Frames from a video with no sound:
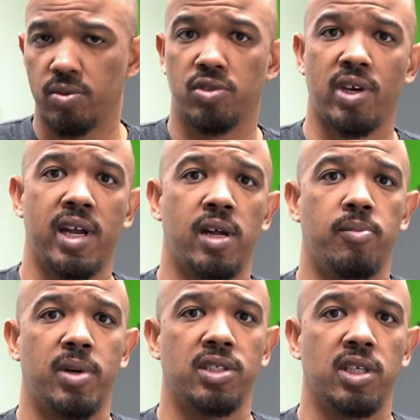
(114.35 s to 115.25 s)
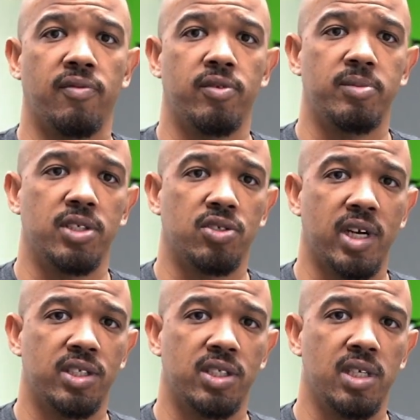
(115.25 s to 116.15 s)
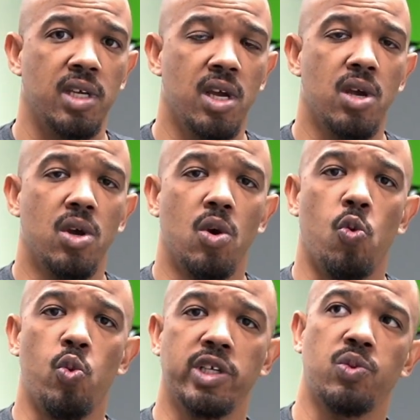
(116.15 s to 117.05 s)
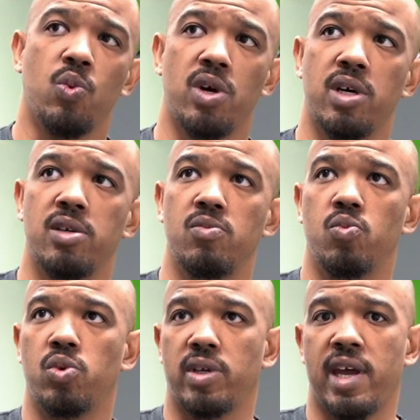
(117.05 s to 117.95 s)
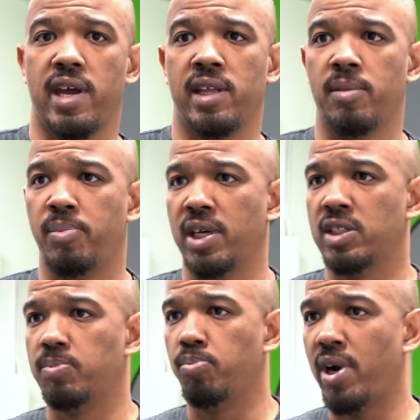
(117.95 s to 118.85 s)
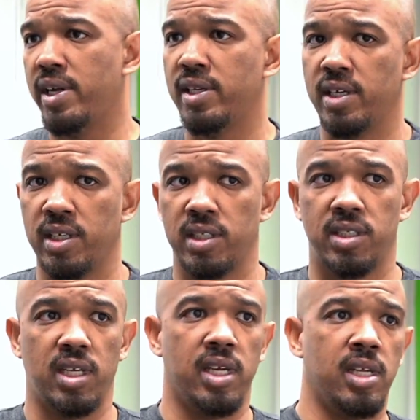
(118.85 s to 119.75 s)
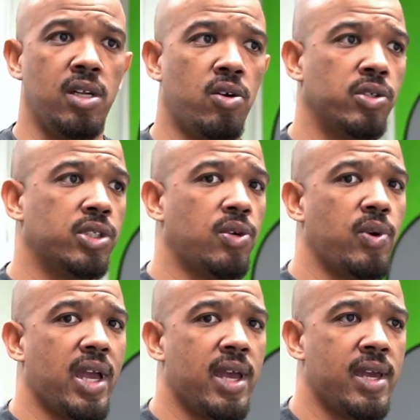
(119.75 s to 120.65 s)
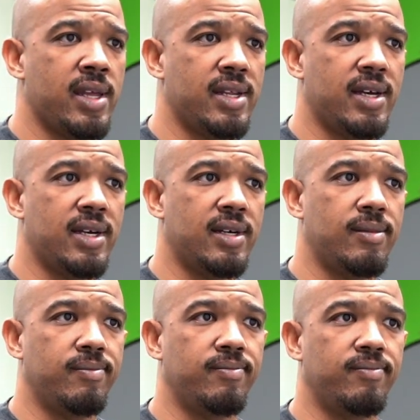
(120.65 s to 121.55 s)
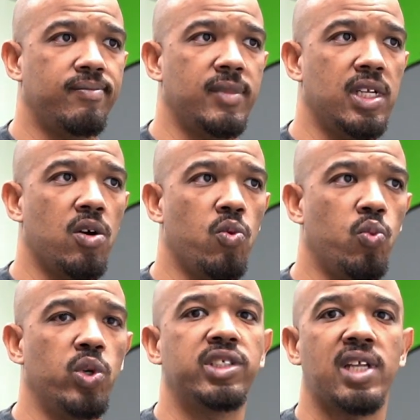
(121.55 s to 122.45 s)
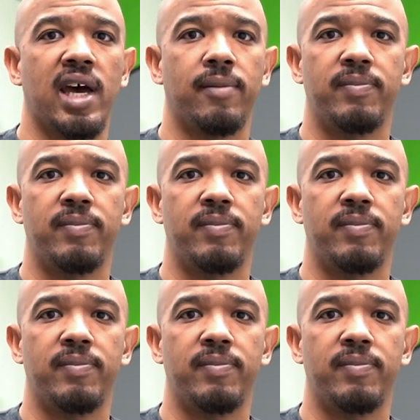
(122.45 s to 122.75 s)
tried out a bunch of them to try to see which one had the best brightness and also had, was not